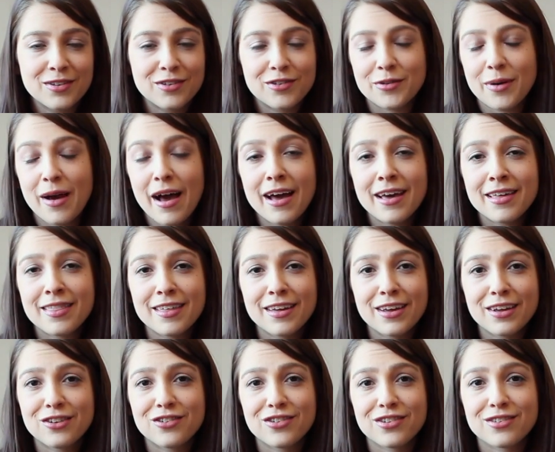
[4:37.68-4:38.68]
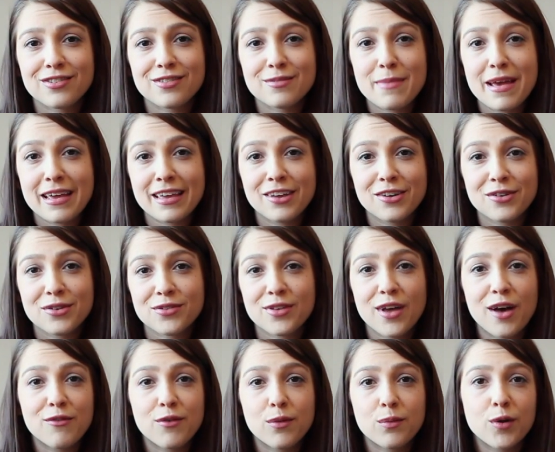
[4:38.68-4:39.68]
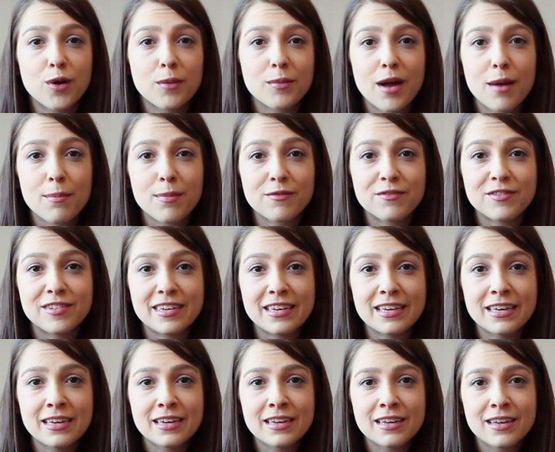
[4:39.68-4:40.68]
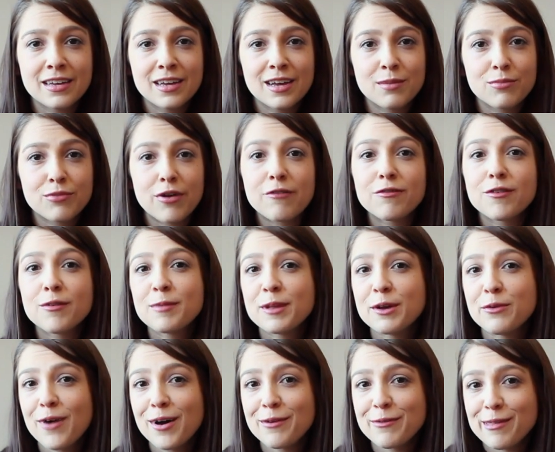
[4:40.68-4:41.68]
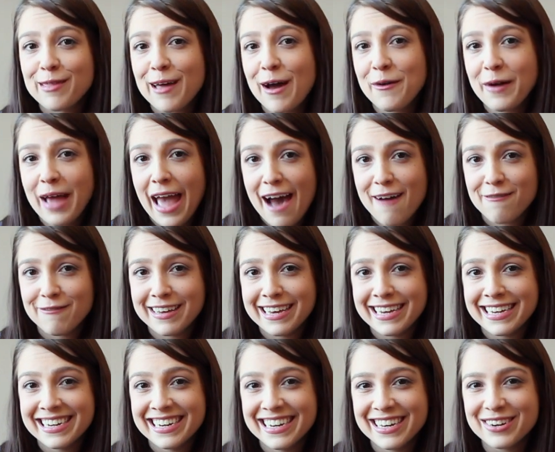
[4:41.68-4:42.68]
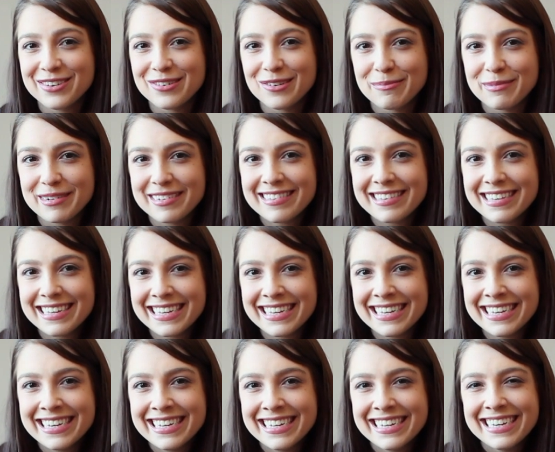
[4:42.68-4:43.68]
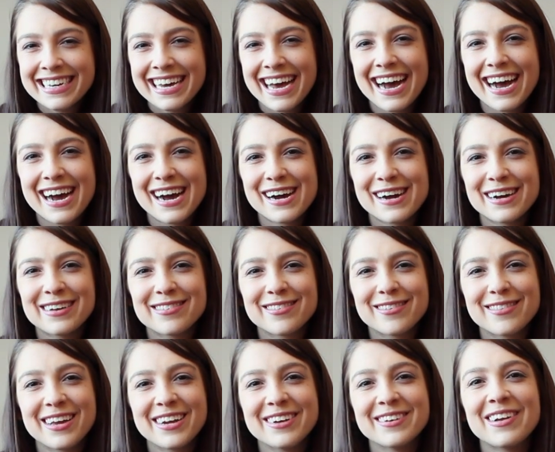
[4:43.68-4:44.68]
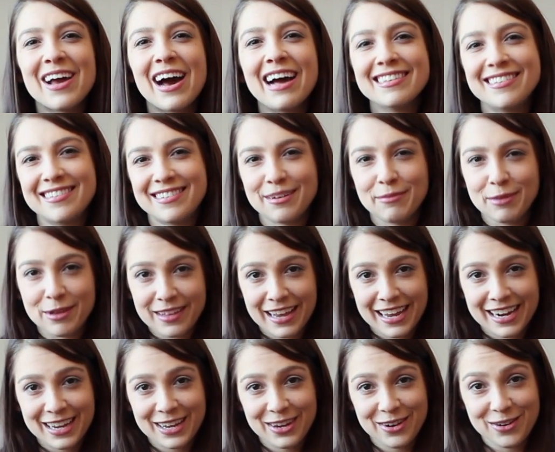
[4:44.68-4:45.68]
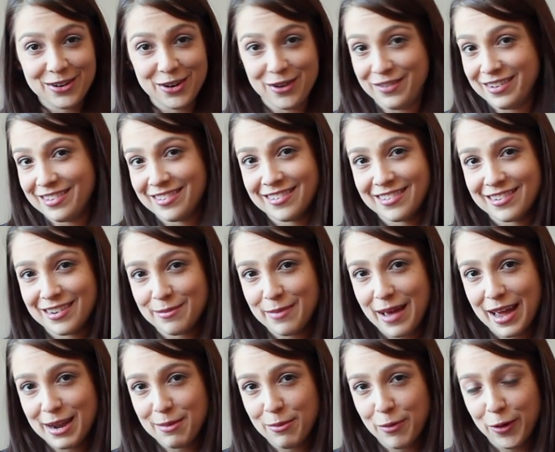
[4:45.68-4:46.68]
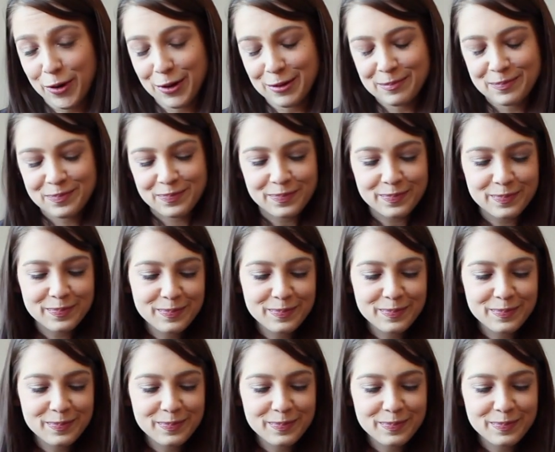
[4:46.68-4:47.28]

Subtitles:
So I think just making yourself a warm cup of tea, preferably one without caffeine, an herbal tea, so that you're not stimulating your nervous system anymore.